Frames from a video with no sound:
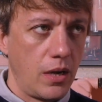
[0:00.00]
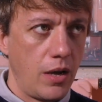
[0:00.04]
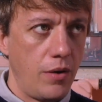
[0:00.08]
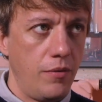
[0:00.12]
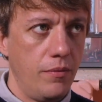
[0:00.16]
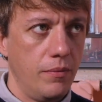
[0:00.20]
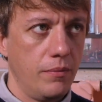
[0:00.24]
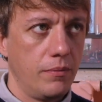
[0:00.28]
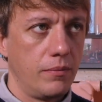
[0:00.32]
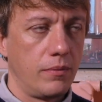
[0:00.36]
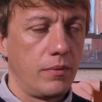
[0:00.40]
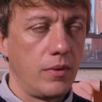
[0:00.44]

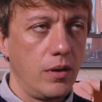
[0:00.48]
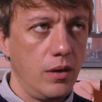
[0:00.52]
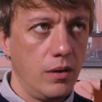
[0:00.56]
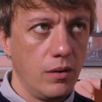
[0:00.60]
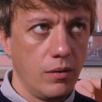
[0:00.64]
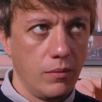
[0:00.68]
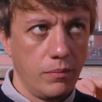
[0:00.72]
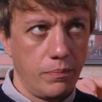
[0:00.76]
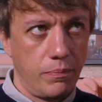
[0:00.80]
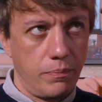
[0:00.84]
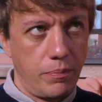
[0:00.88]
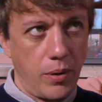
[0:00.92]
And, you
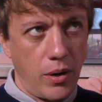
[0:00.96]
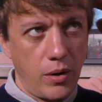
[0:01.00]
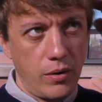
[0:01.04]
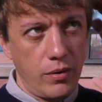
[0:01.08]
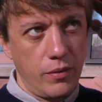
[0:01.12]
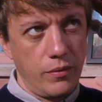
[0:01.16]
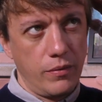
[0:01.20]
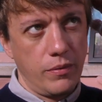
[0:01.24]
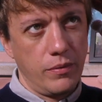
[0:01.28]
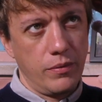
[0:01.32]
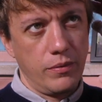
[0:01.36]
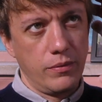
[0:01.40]
know,
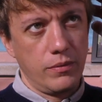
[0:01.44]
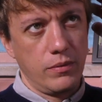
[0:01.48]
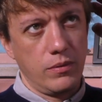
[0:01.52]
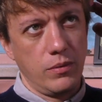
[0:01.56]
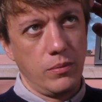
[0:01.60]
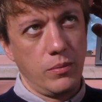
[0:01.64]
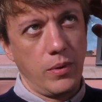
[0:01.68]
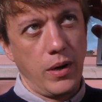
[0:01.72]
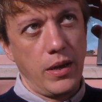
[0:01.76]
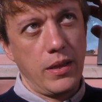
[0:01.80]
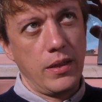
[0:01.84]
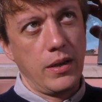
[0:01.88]
part of
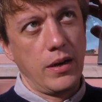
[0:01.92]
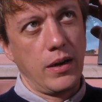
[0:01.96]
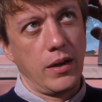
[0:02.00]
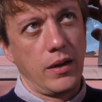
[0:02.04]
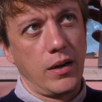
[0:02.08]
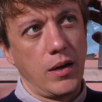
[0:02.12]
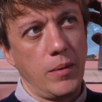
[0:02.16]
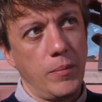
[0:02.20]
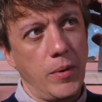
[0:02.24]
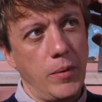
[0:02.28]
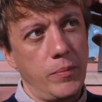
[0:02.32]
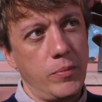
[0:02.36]
the way that I
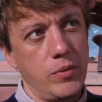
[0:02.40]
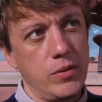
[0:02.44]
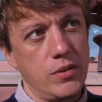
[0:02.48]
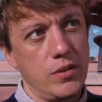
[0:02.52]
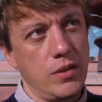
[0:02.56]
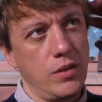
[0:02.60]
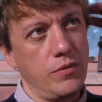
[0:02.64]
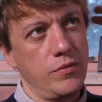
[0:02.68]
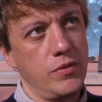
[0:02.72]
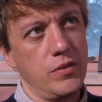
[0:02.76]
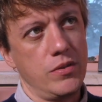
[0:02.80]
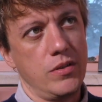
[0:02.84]
come up with
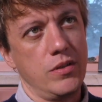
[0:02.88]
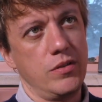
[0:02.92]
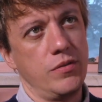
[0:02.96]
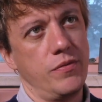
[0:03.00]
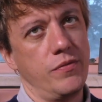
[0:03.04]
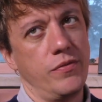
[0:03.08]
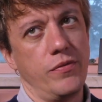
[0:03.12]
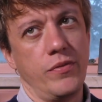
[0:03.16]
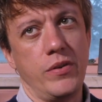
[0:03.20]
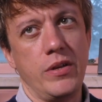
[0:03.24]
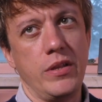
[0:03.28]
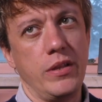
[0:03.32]
stuff is
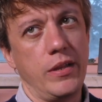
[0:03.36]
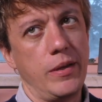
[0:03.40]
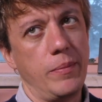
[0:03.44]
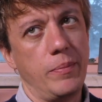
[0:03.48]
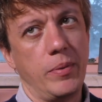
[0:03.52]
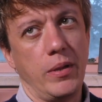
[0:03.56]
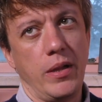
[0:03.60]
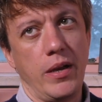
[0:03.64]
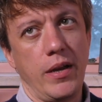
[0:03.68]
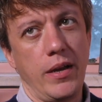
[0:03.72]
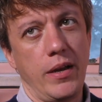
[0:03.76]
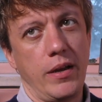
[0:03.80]
just freely
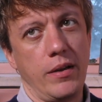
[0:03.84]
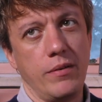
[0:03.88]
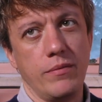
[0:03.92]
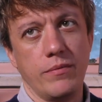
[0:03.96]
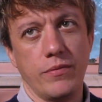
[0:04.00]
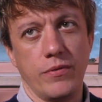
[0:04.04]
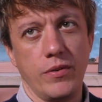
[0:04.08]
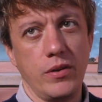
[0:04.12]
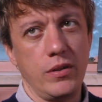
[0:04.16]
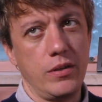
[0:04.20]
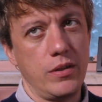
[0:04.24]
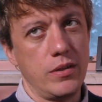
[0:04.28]
playing and
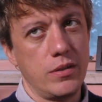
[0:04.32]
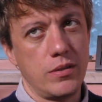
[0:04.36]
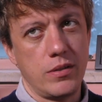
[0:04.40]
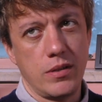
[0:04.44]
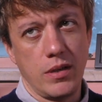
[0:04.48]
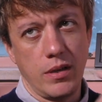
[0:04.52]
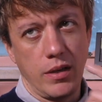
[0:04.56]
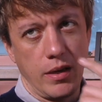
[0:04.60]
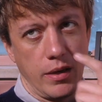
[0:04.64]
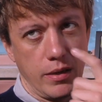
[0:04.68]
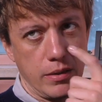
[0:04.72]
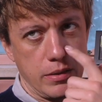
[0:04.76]
freely
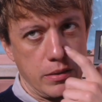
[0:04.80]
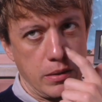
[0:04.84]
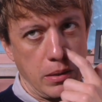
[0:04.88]
singing.